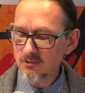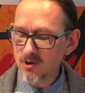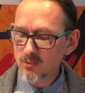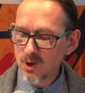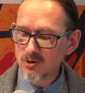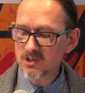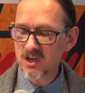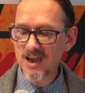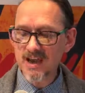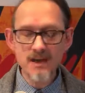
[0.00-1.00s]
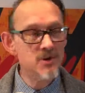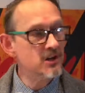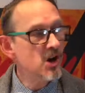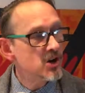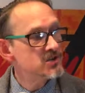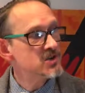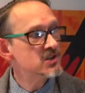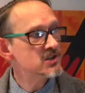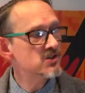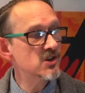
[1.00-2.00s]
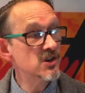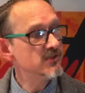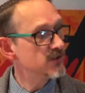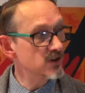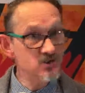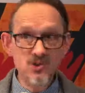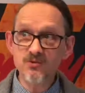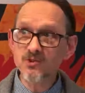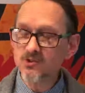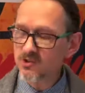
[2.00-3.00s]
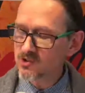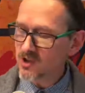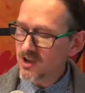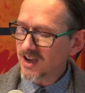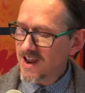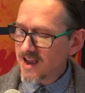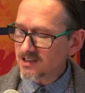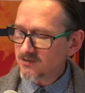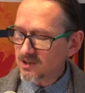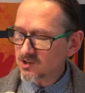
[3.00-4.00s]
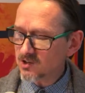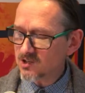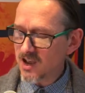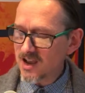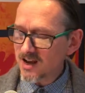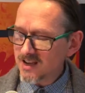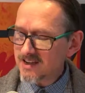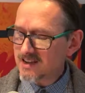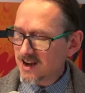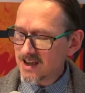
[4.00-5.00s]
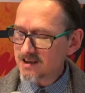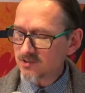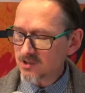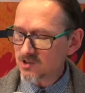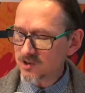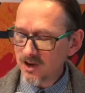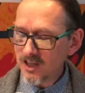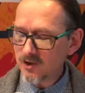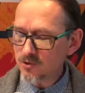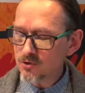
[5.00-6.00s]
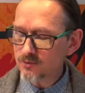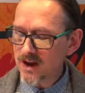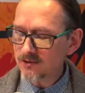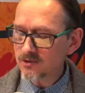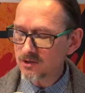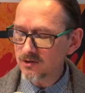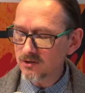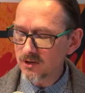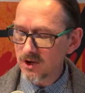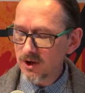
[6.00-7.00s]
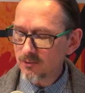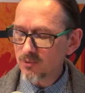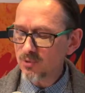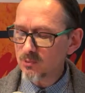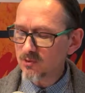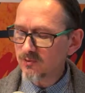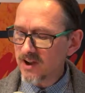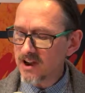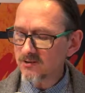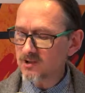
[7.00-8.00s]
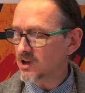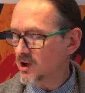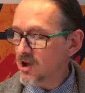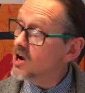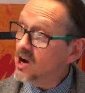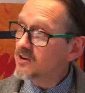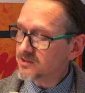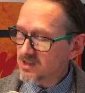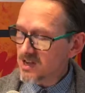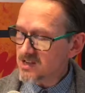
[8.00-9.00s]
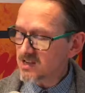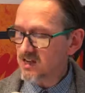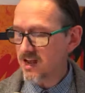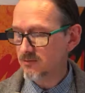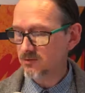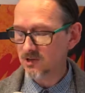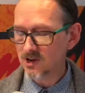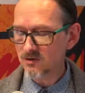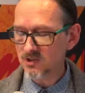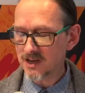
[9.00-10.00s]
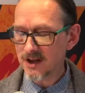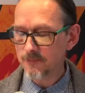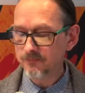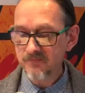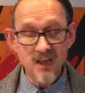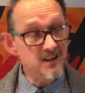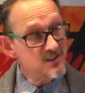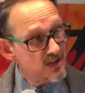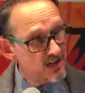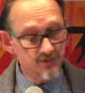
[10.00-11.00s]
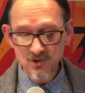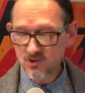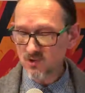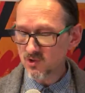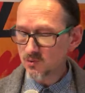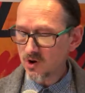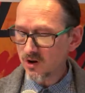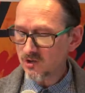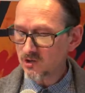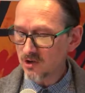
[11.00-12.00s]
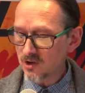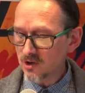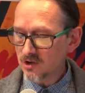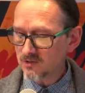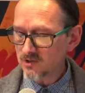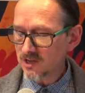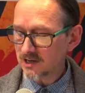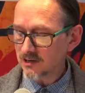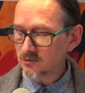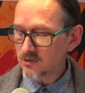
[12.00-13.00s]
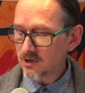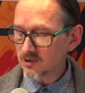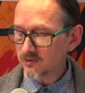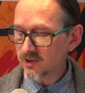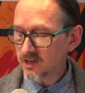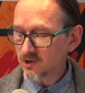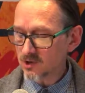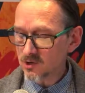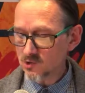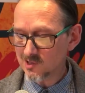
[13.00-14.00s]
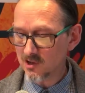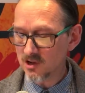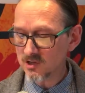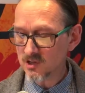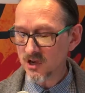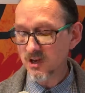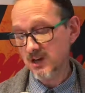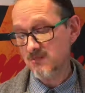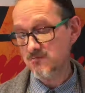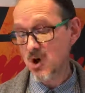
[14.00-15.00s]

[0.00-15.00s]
when poets came and artists, philosophers and activists laid claim to turning it all around, when people found that after the internet was closed down and television's demise, after telling all those fake news lies and